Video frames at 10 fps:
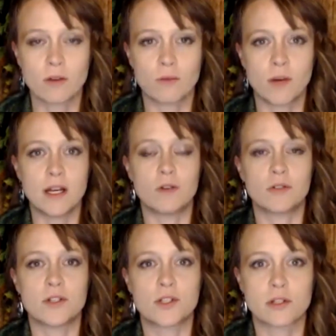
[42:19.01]
right now,
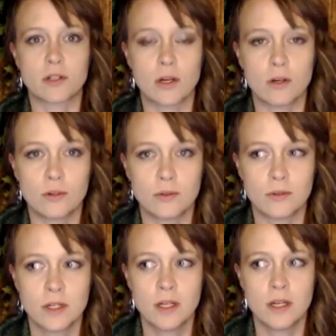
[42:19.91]

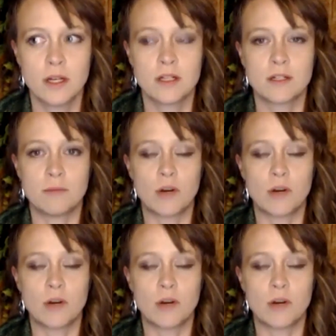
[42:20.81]
to